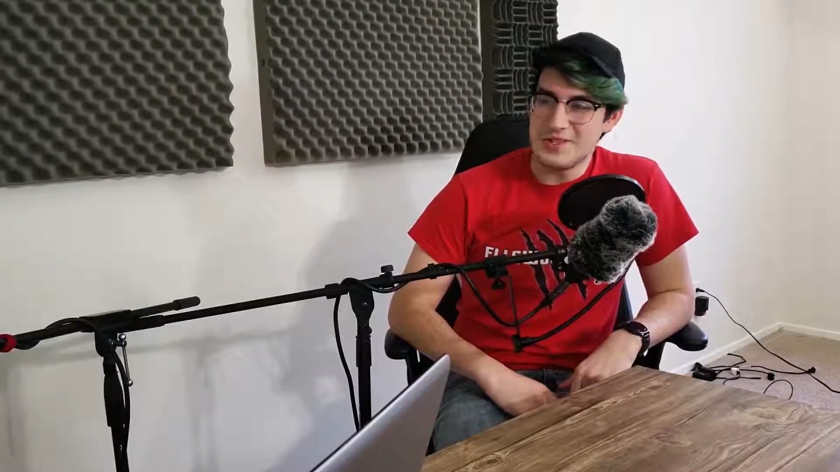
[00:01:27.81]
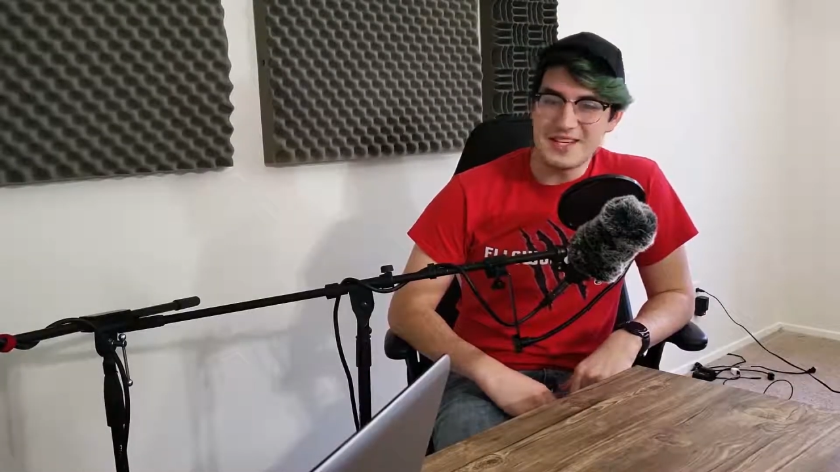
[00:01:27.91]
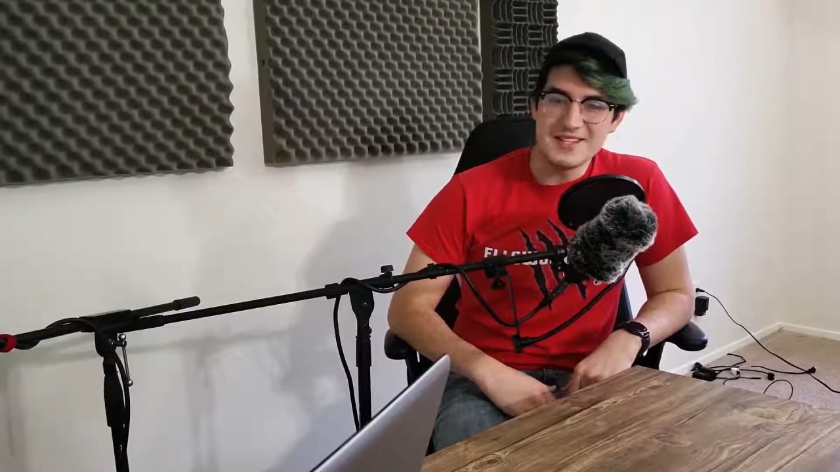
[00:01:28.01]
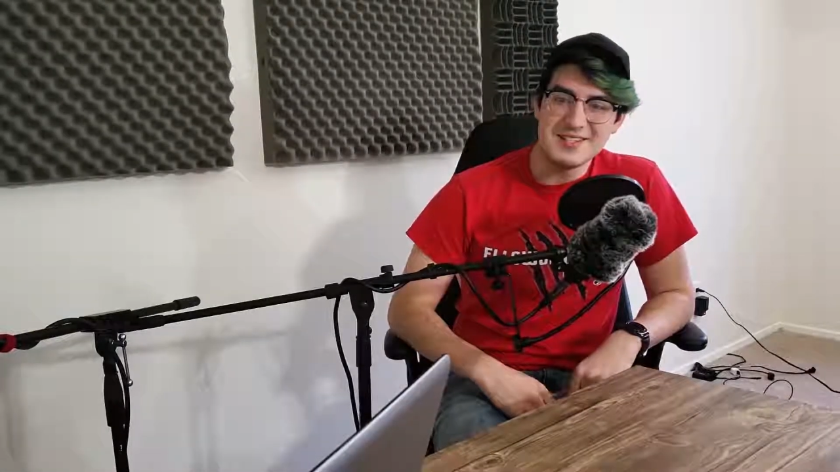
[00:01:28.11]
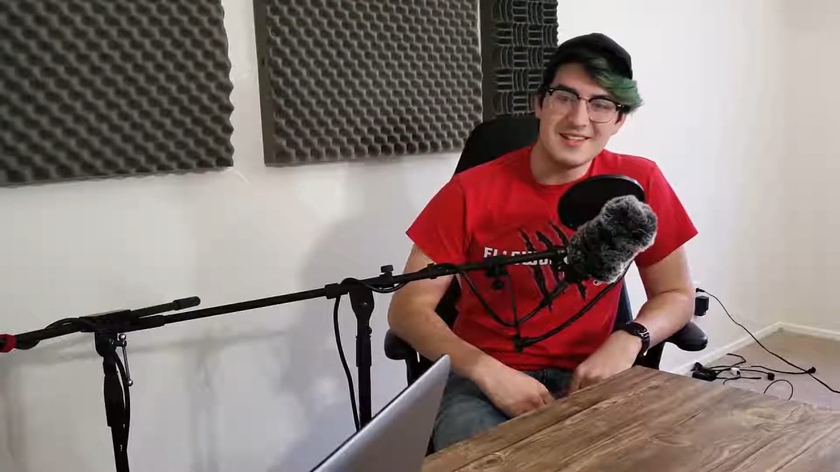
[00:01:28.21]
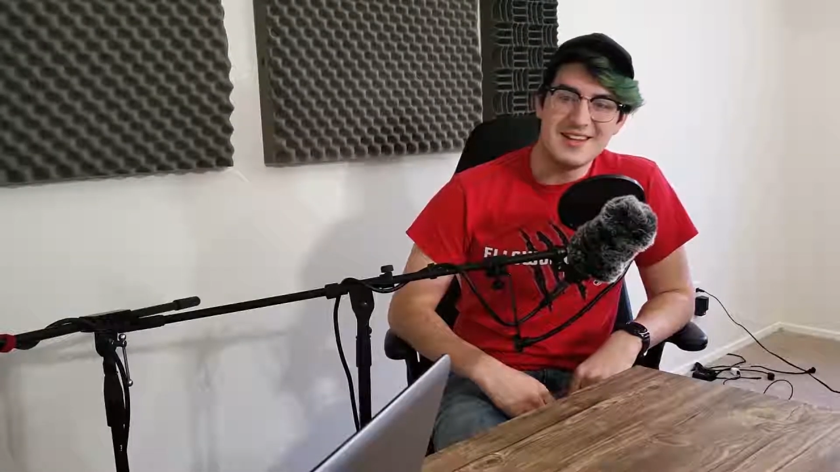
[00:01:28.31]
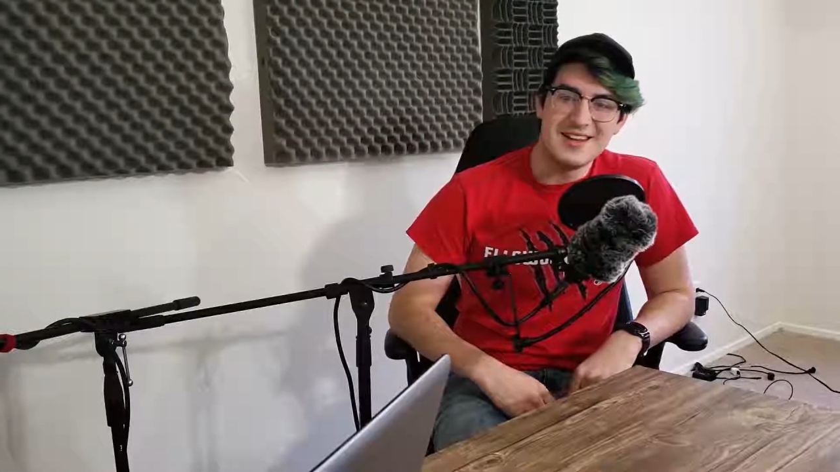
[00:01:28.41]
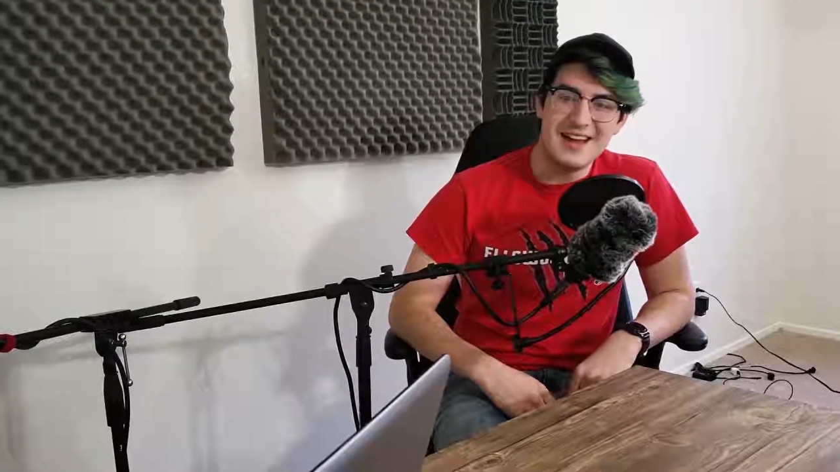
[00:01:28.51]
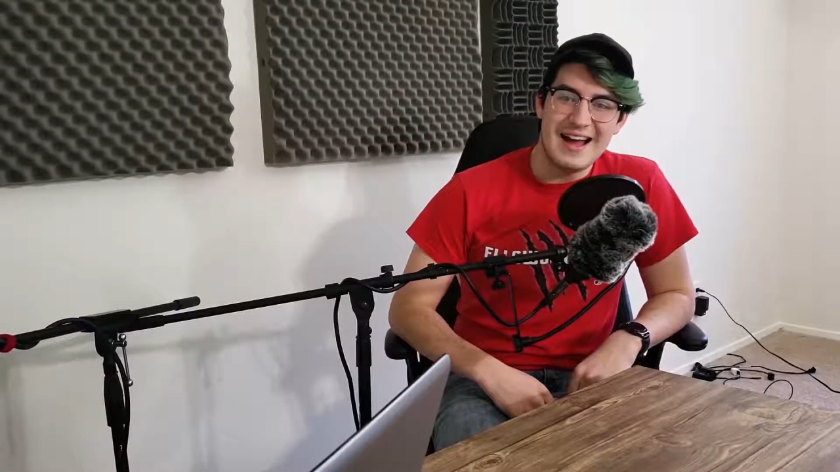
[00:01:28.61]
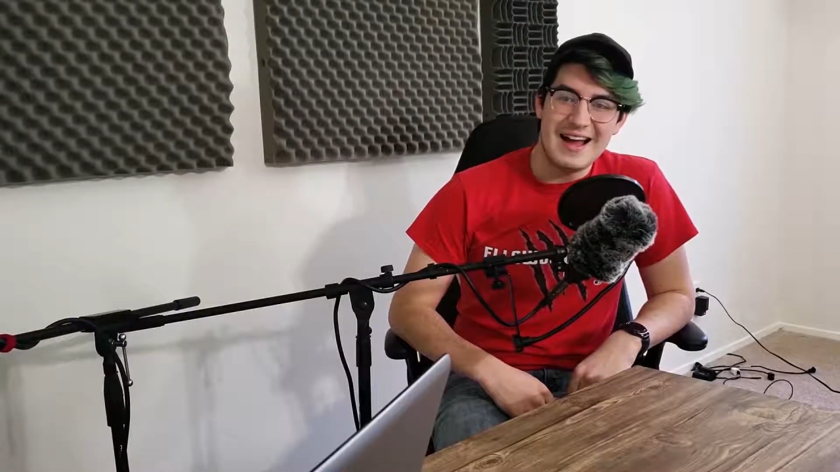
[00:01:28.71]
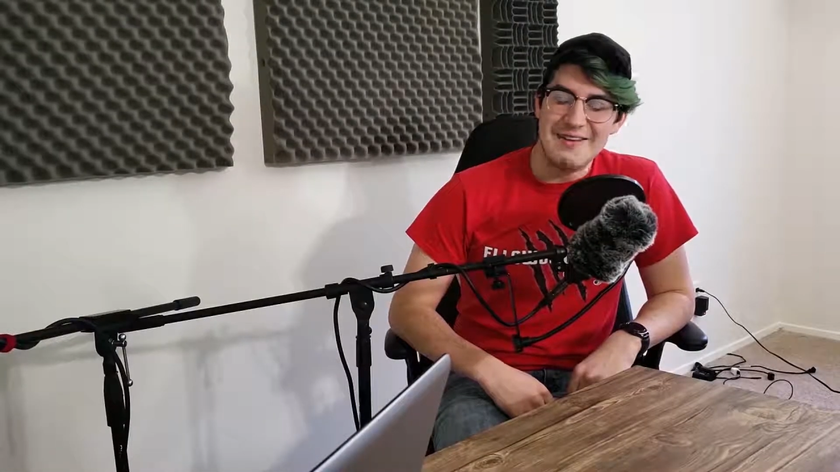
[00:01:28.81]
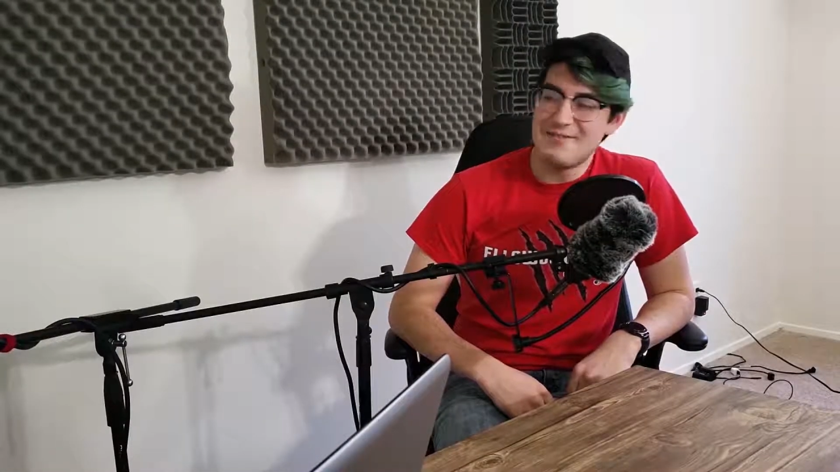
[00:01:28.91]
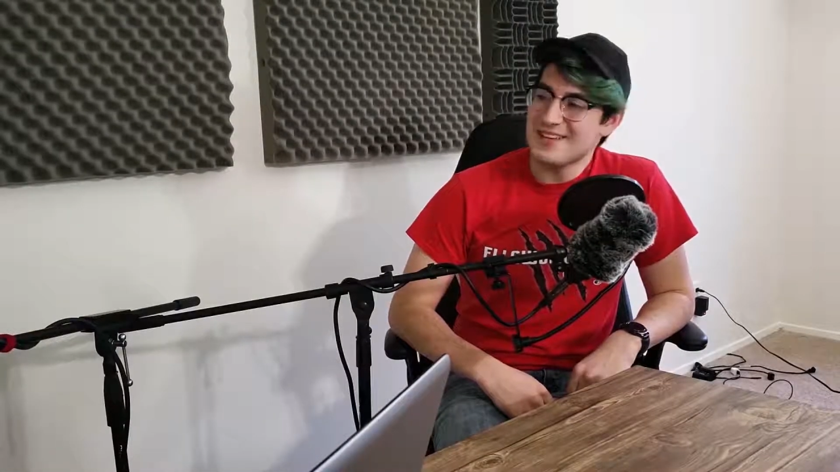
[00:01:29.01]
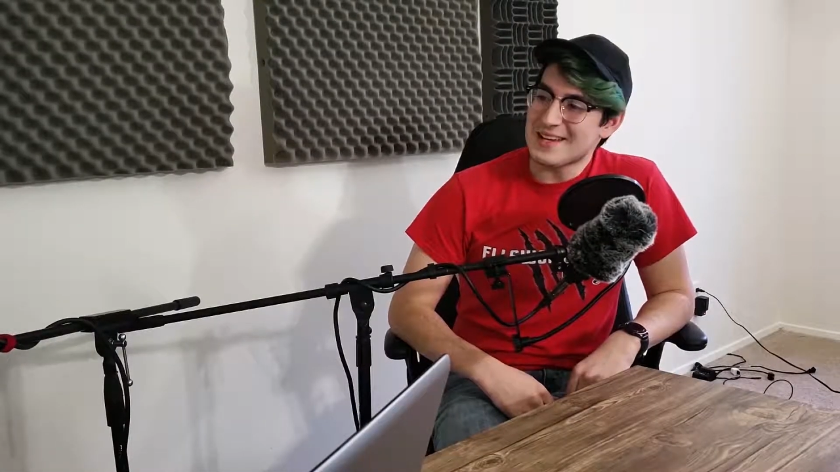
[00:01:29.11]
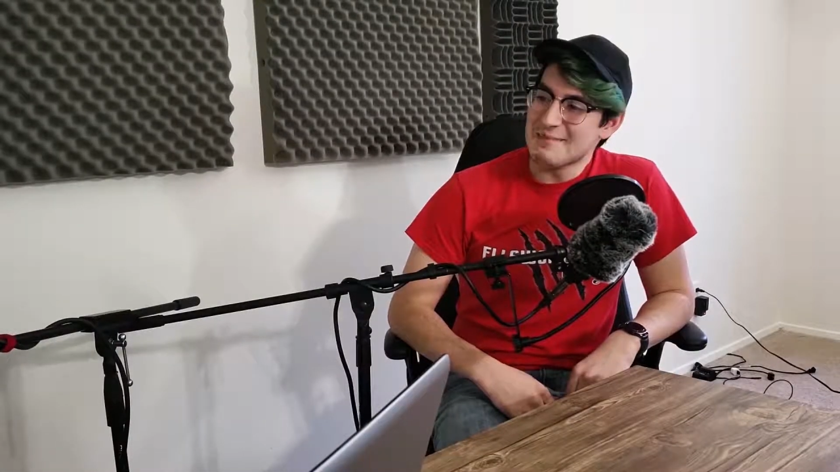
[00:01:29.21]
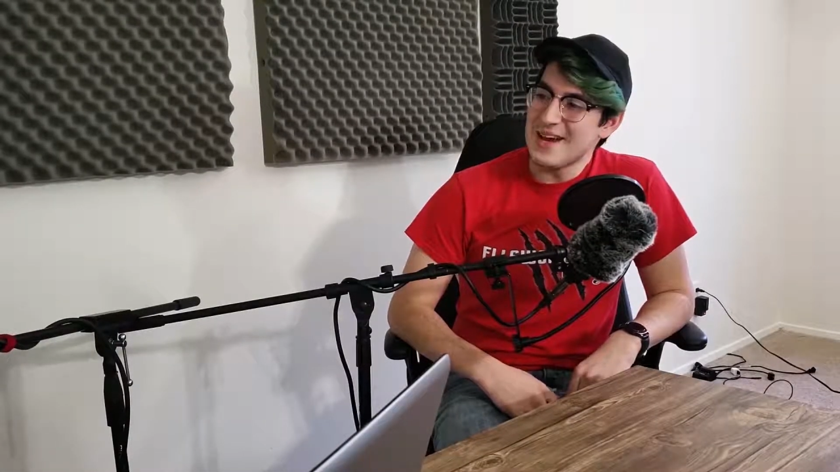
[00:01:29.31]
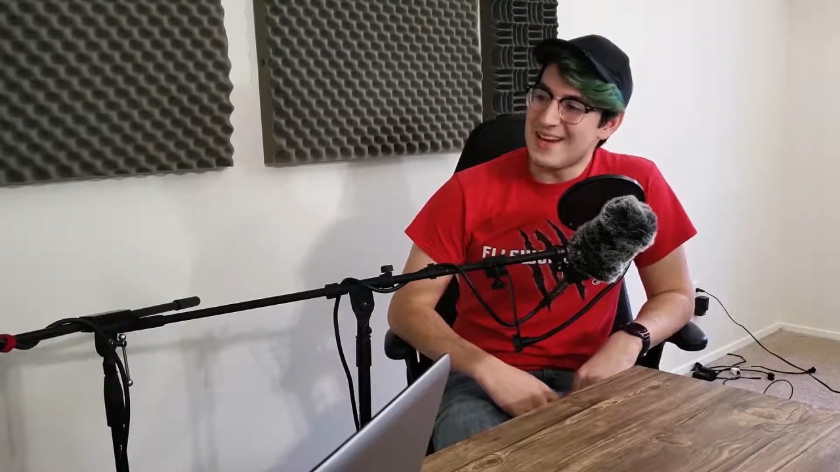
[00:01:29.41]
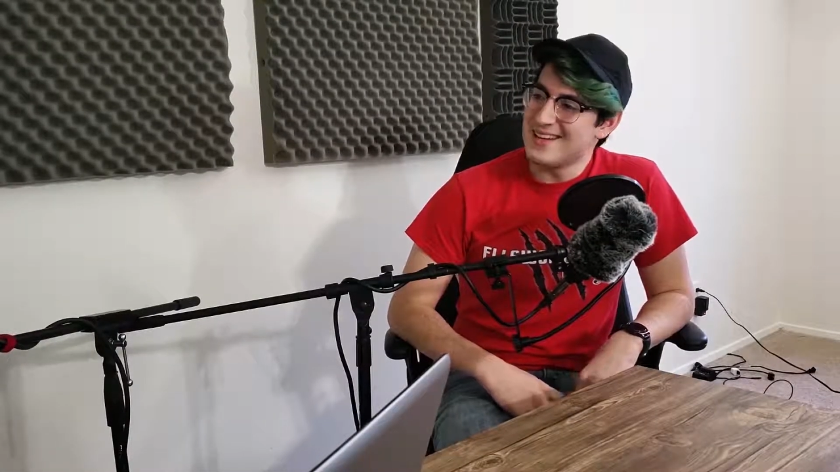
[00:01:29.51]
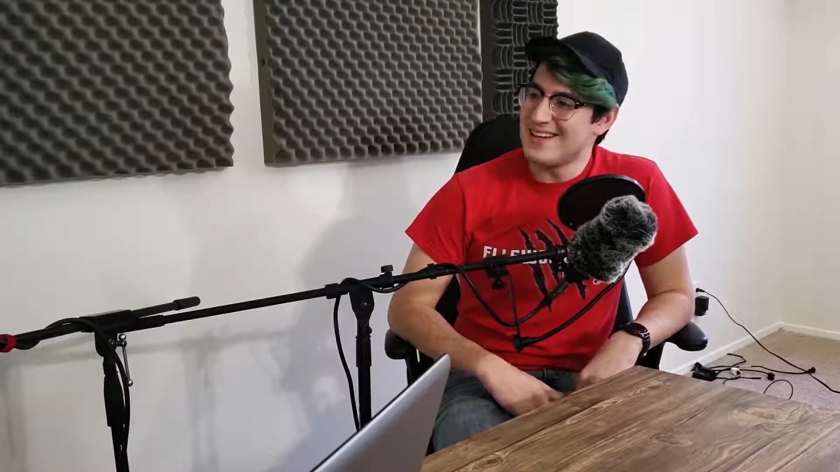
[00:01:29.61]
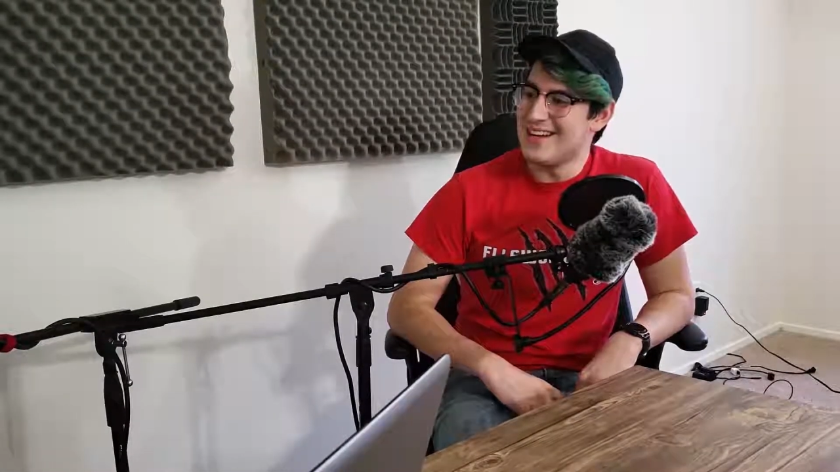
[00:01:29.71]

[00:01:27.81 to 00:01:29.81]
things, I feel like I'm not.